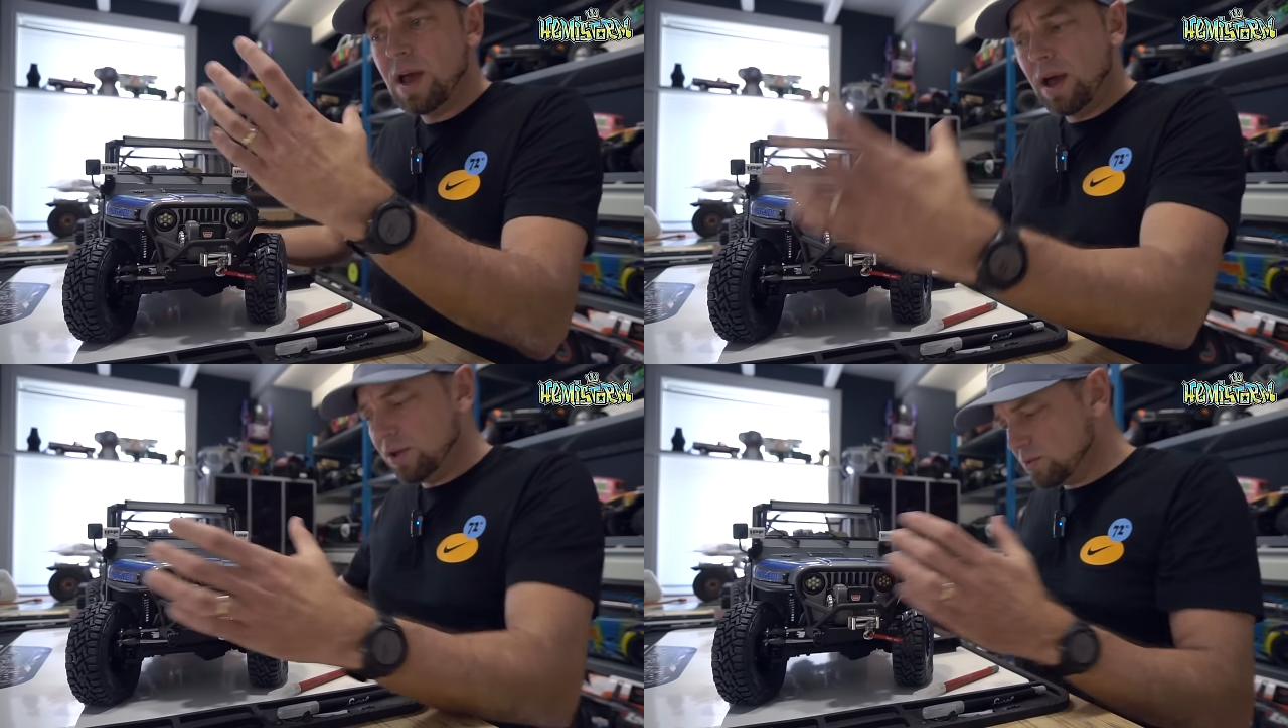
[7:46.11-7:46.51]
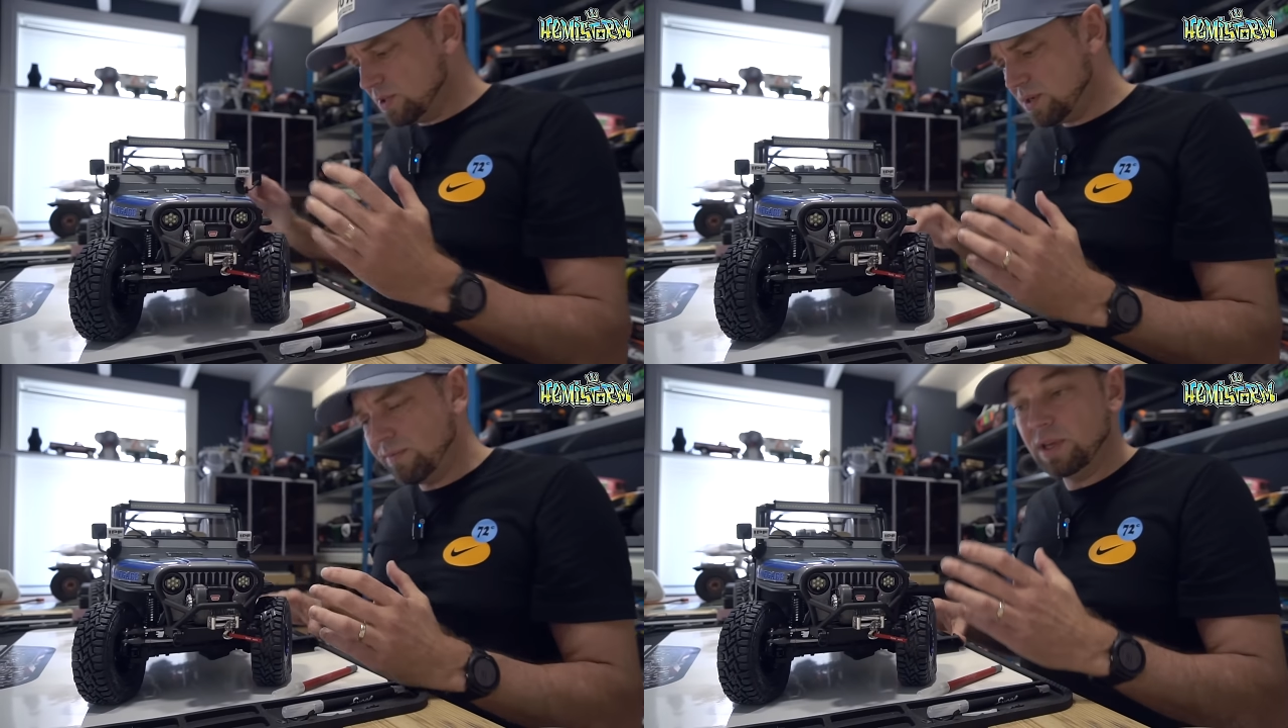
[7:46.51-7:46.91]
I also
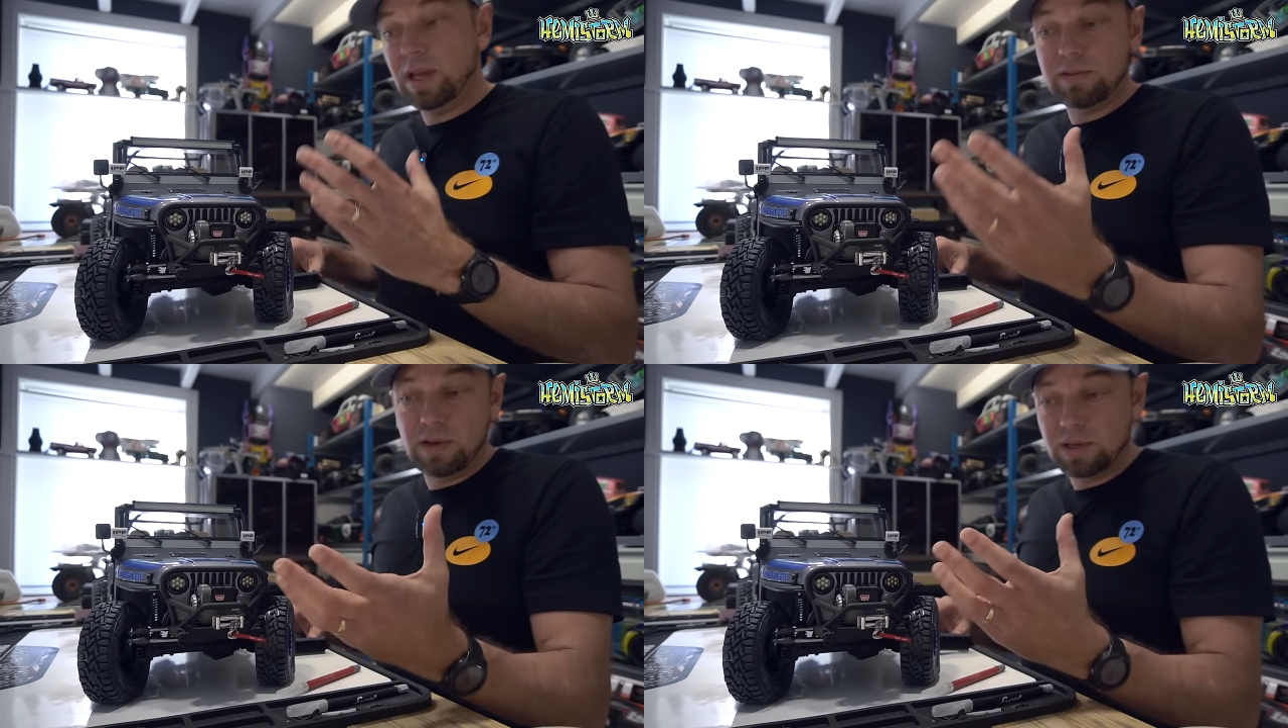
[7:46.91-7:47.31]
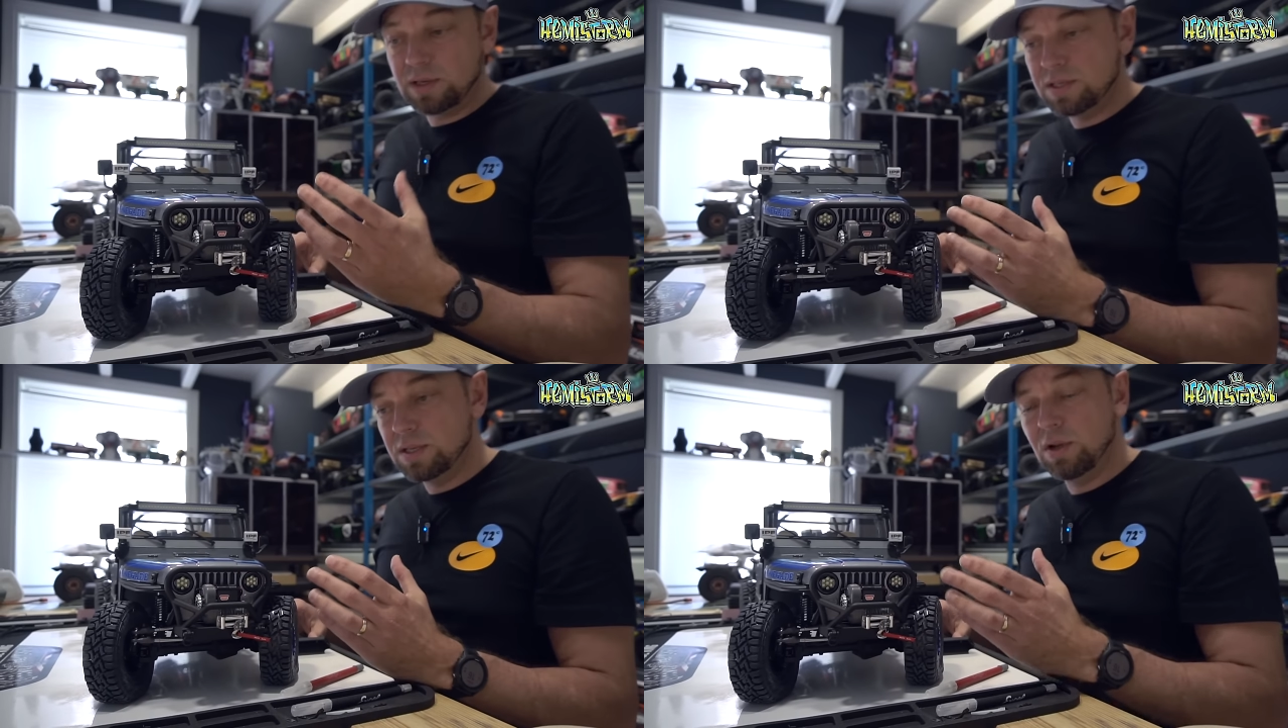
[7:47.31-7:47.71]
want something that
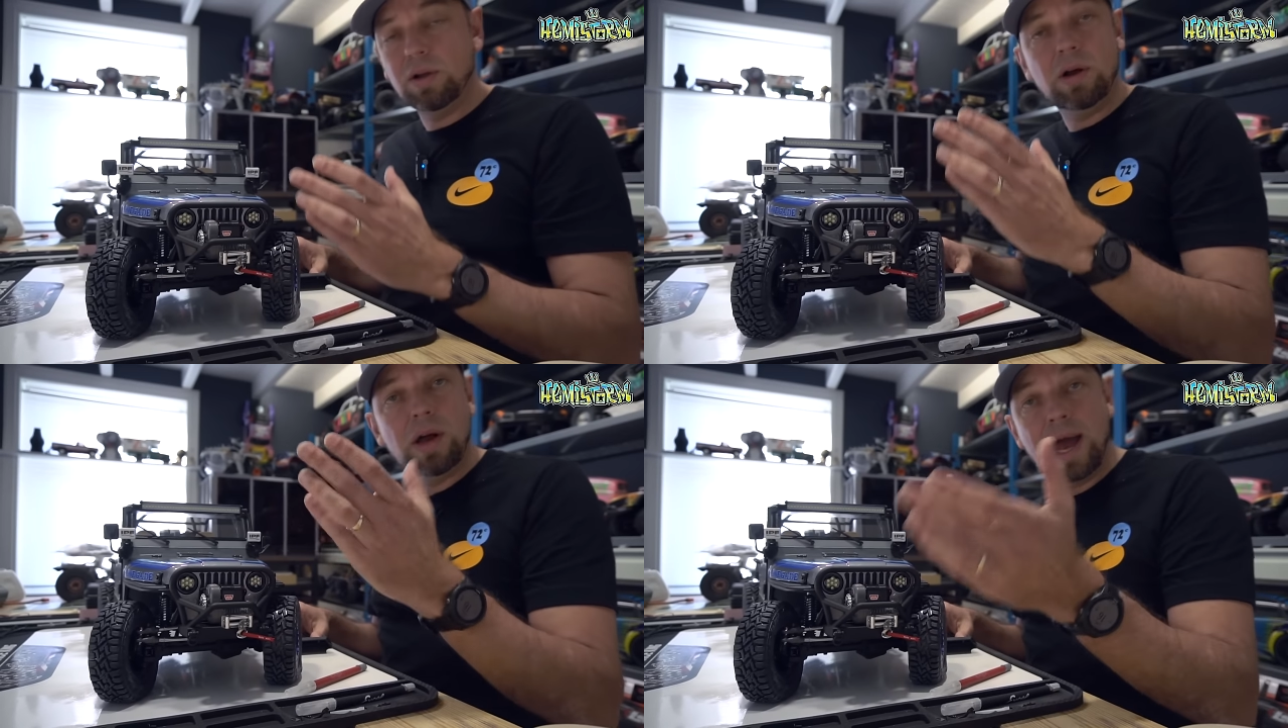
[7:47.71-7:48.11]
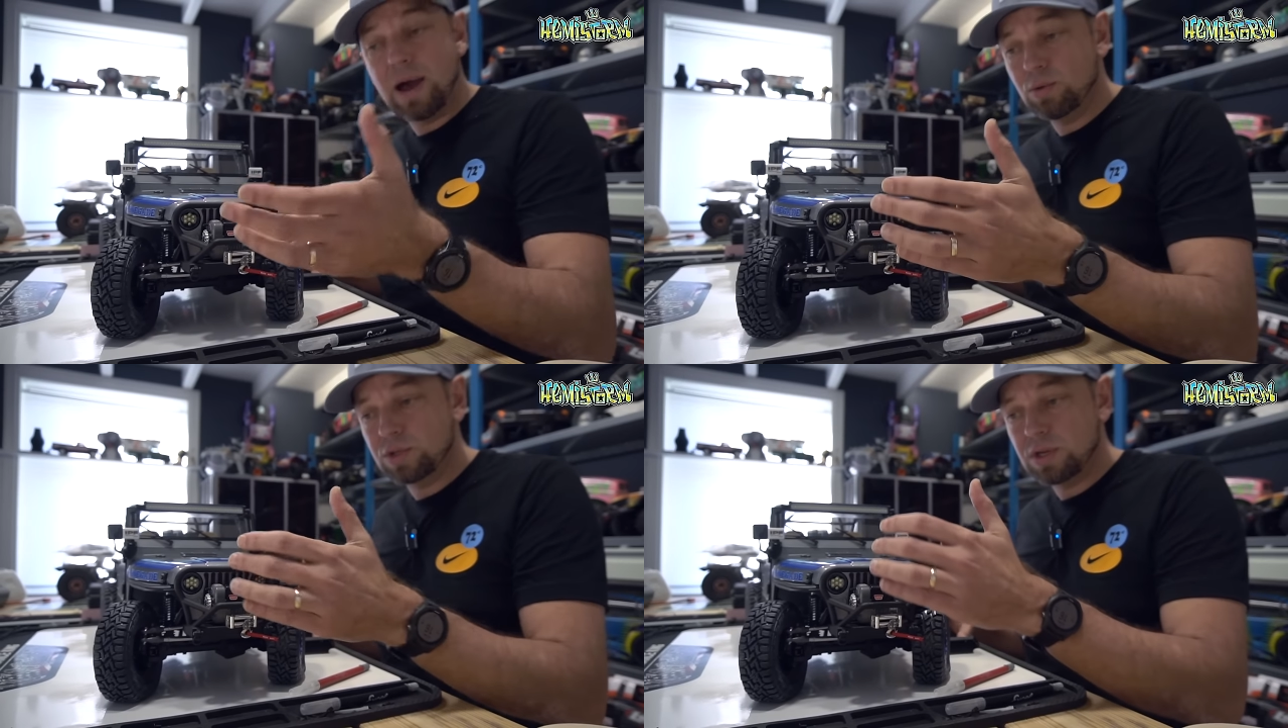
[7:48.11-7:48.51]
can still
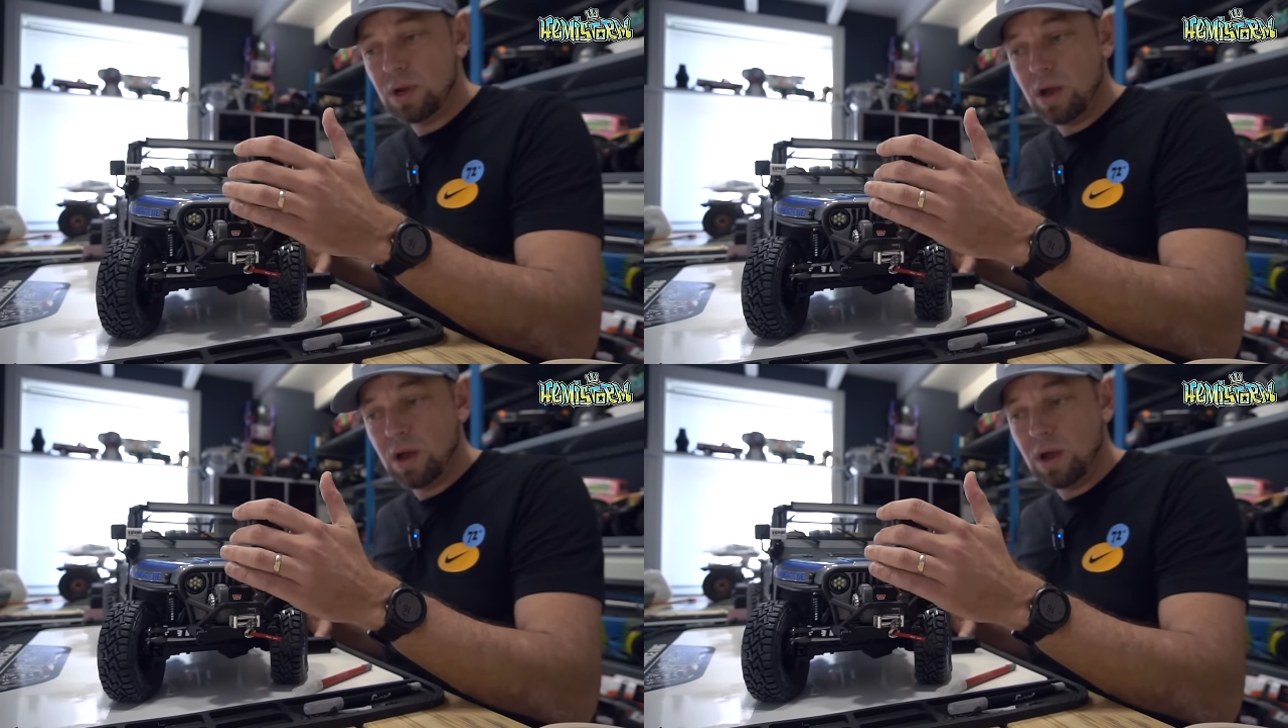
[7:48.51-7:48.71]
house